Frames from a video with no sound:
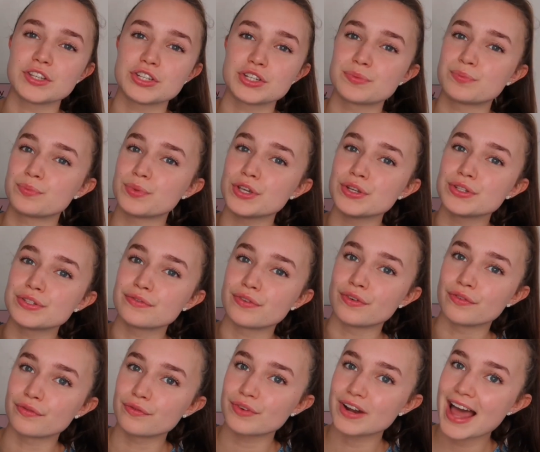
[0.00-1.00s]
It's just
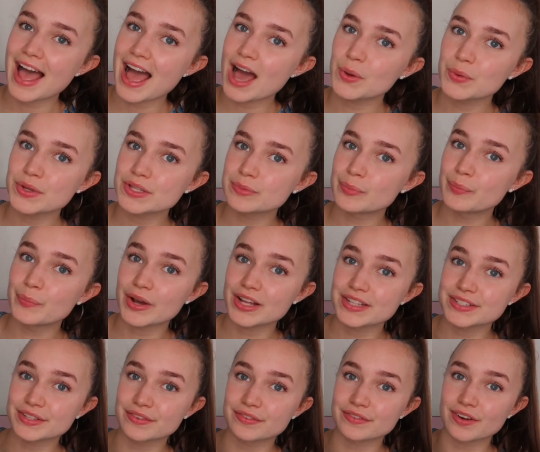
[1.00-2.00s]
beautiful flowers,
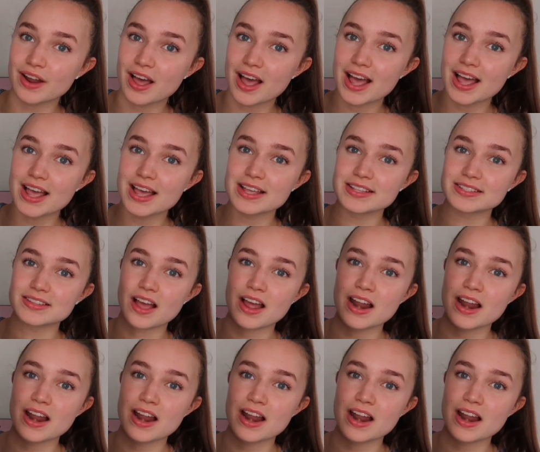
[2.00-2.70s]
butterflies.